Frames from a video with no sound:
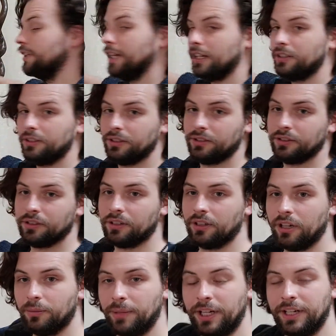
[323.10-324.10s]
necklace
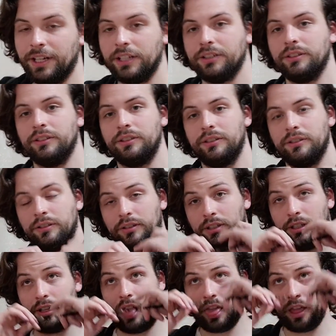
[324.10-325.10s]
around my
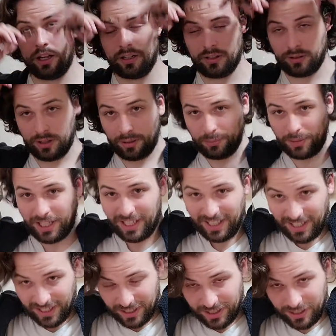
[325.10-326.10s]
around my
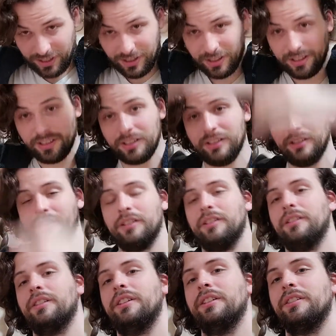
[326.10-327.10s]
neck.
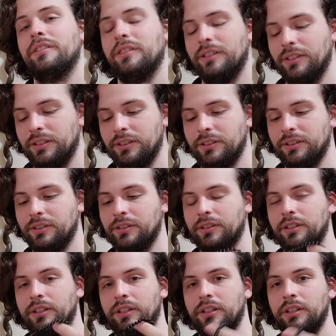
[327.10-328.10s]
This is
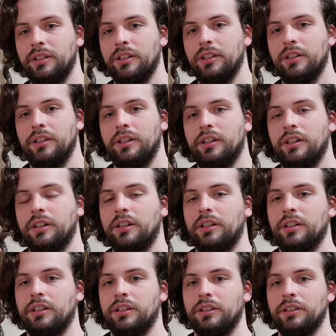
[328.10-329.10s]

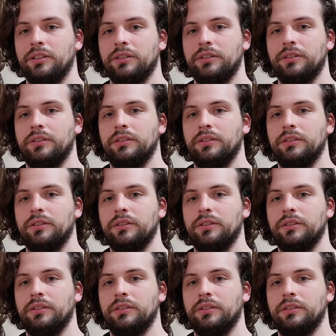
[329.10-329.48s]
the